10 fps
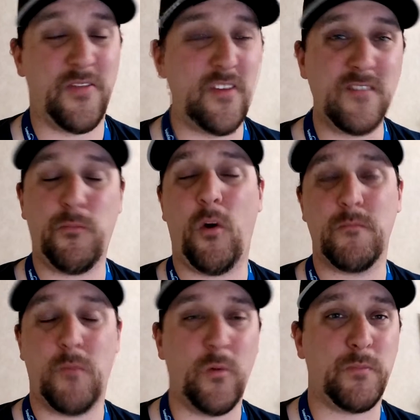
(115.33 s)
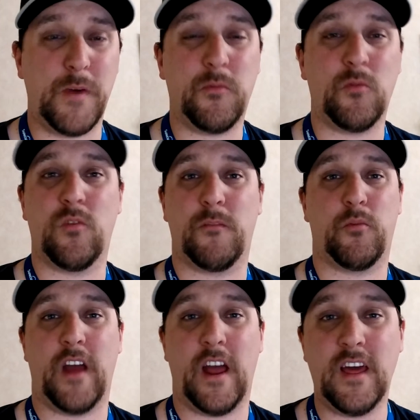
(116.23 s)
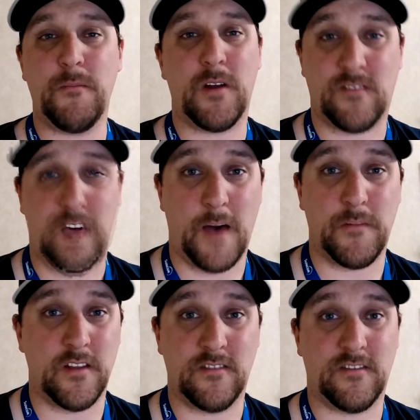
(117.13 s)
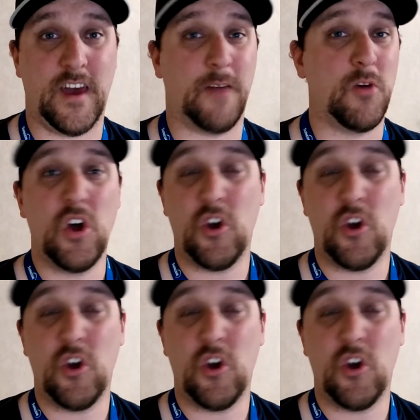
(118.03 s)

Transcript: At this point, most people who have put any amount of time into this game